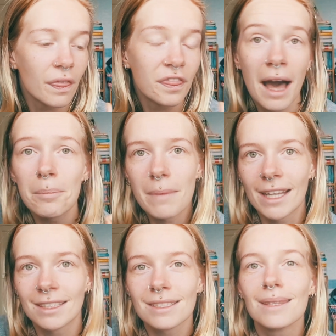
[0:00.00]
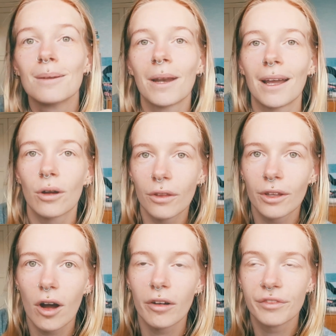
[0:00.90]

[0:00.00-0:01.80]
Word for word: that meant that when I got the cough